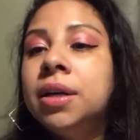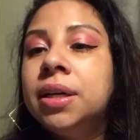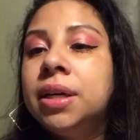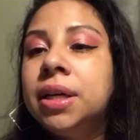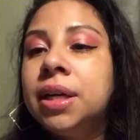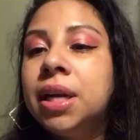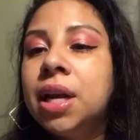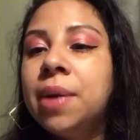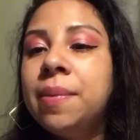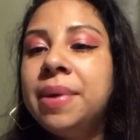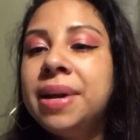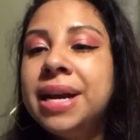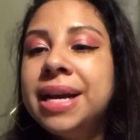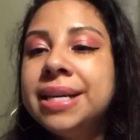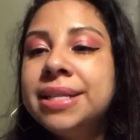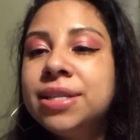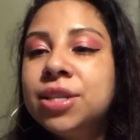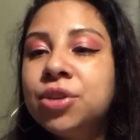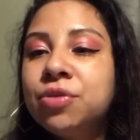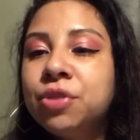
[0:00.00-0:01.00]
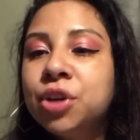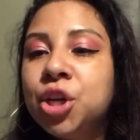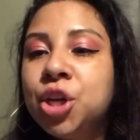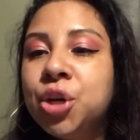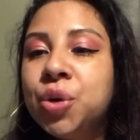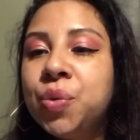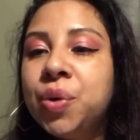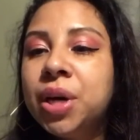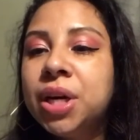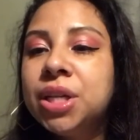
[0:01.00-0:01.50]
Glominizer
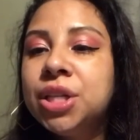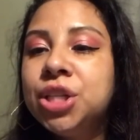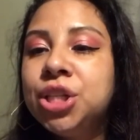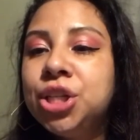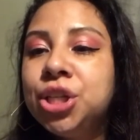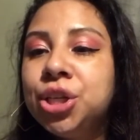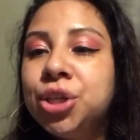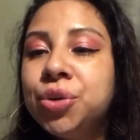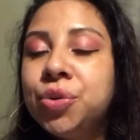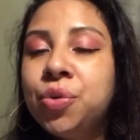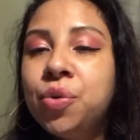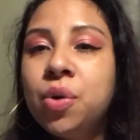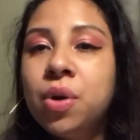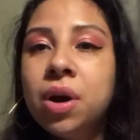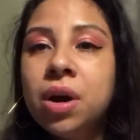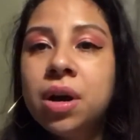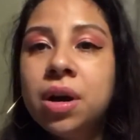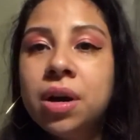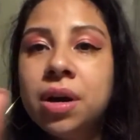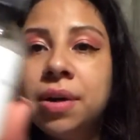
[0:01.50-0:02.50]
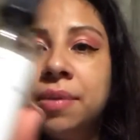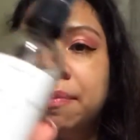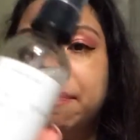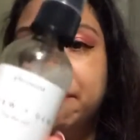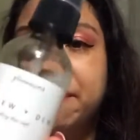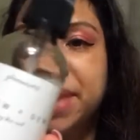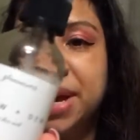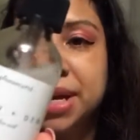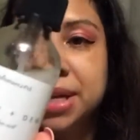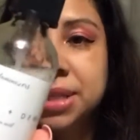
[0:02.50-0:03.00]
Renew and Dew
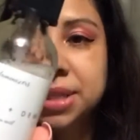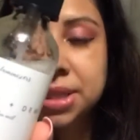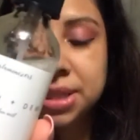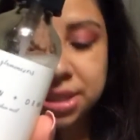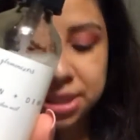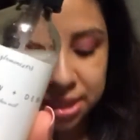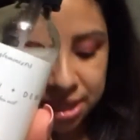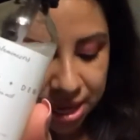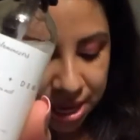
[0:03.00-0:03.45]
Mist.